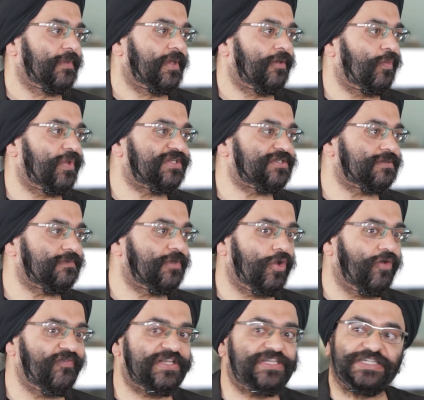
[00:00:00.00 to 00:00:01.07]
Which
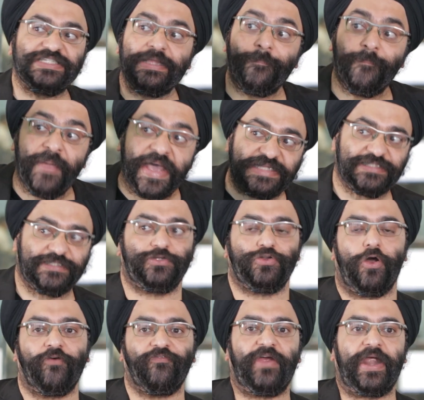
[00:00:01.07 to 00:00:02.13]
is the best
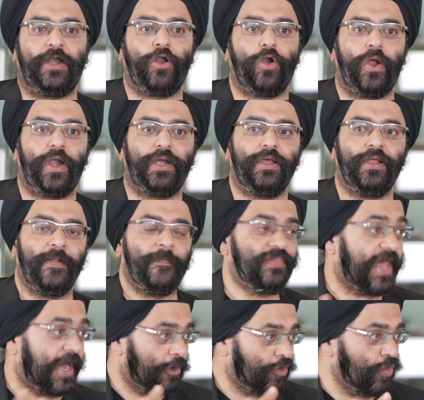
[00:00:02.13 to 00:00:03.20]
of Android
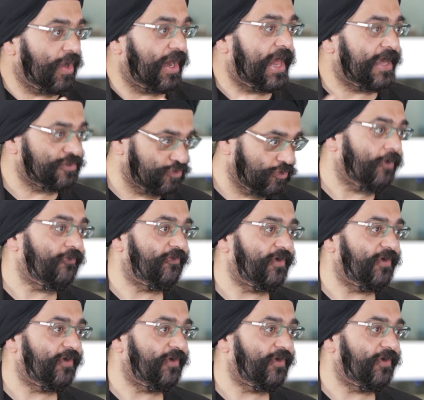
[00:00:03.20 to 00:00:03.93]
that Google has to offer.